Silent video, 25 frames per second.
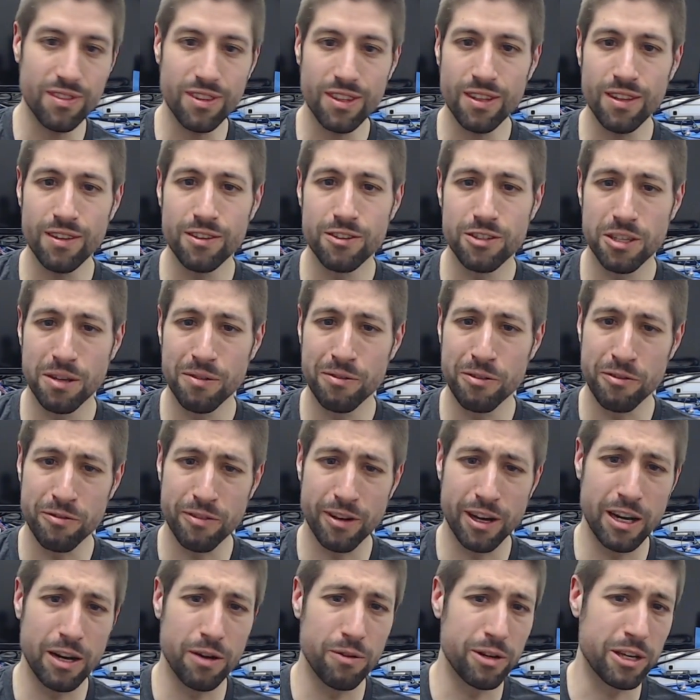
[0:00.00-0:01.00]
stuff you
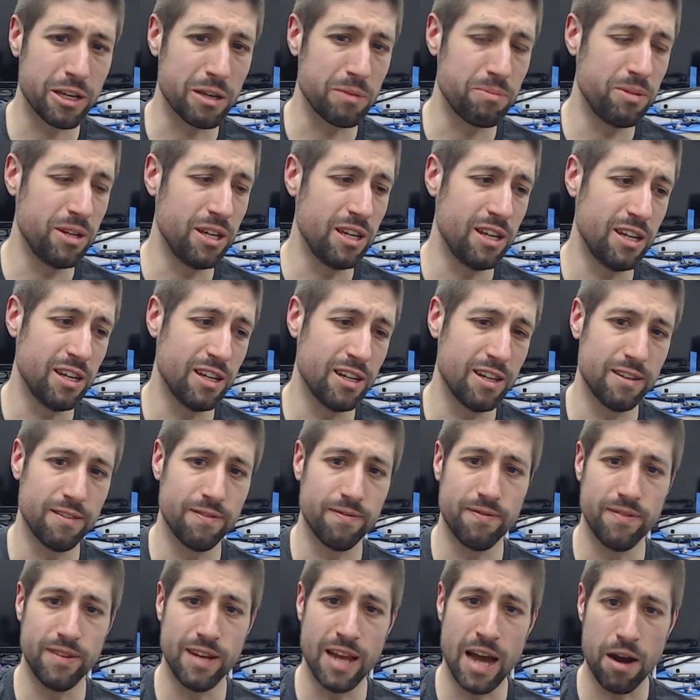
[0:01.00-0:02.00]
find on Wikipedia,
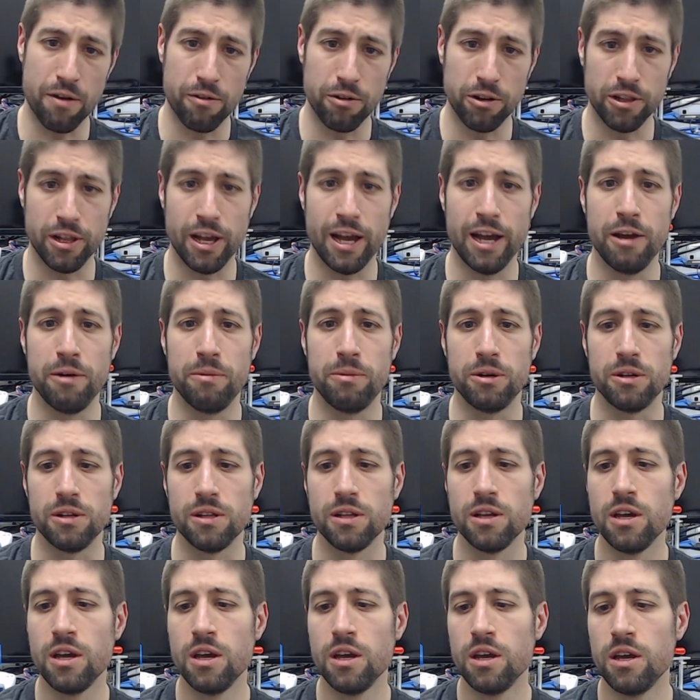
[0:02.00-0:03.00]
not
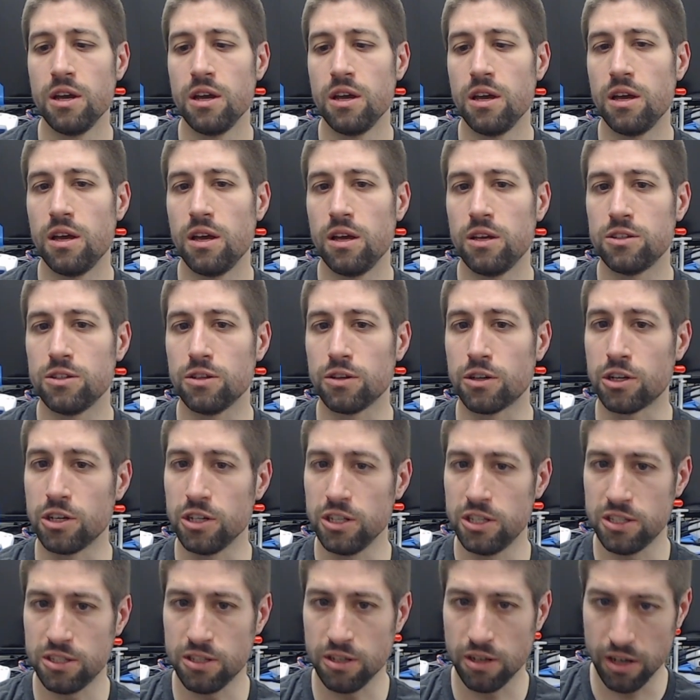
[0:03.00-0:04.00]
reliable. So
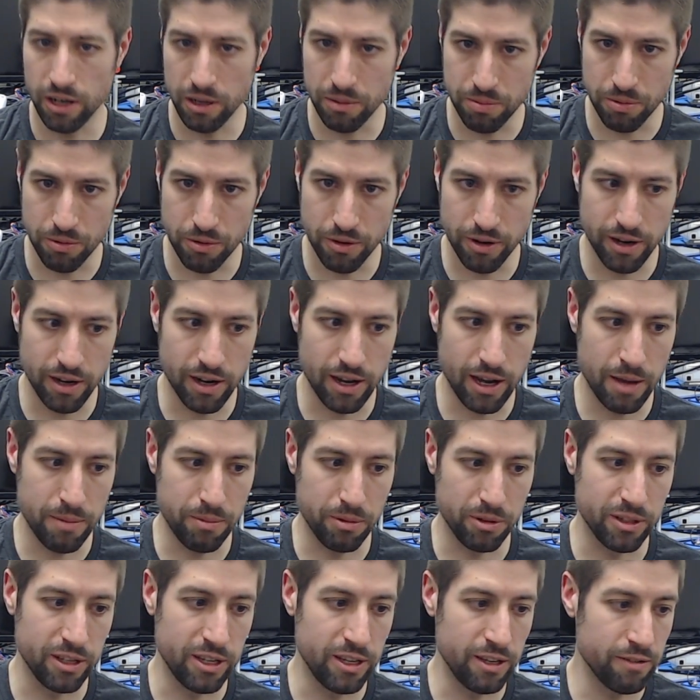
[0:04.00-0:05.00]
good starting point, I
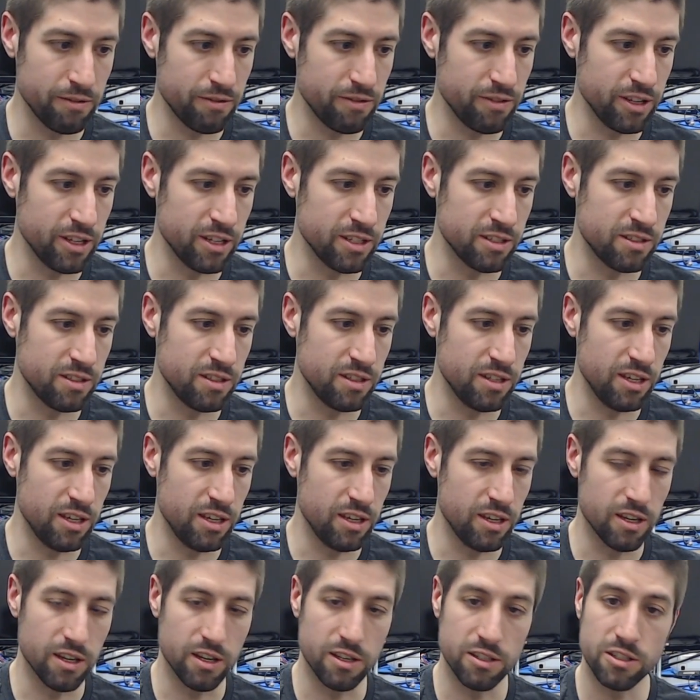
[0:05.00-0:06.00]
believe, is
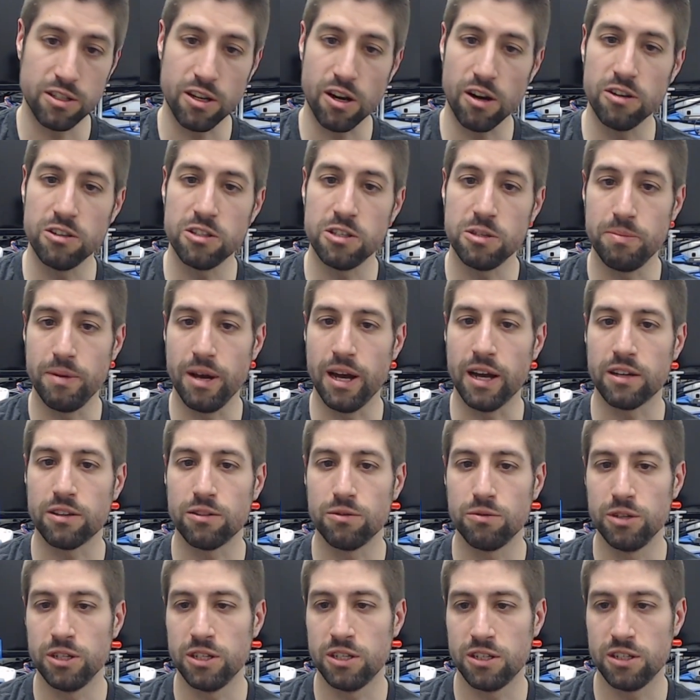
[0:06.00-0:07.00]
the SCART spec,
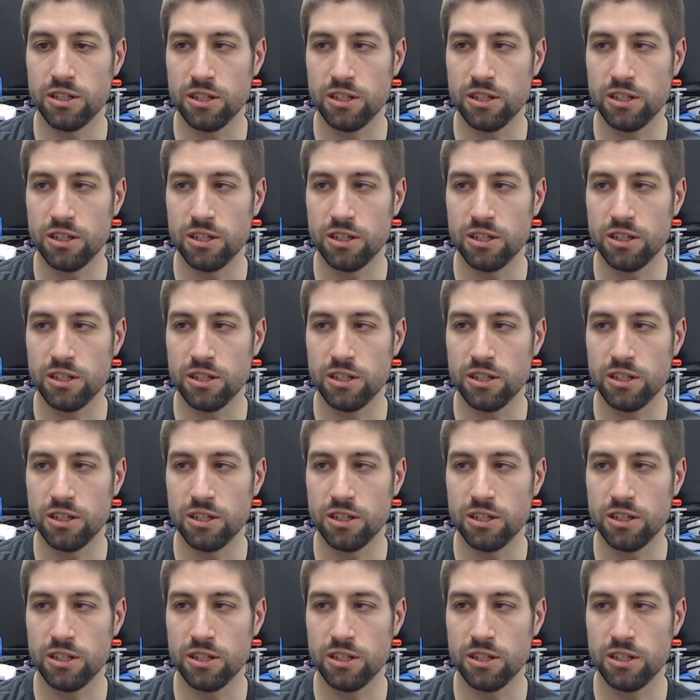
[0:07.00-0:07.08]
which